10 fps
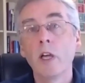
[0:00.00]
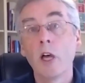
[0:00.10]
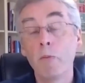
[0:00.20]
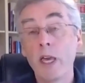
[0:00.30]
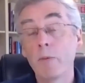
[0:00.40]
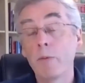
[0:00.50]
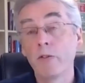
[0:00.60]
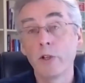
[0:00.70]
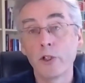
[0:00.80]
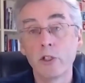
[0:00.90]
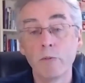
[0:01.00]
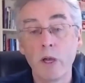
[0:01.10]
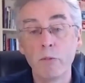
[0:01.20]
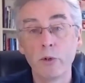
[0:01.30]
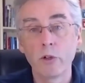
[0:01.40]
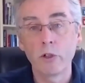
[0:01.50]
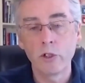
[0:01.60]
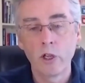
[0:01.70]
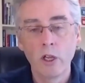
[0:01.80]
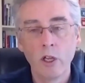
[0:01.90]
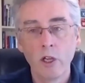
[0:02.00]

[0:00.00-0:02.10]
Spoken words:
a paper version of my books,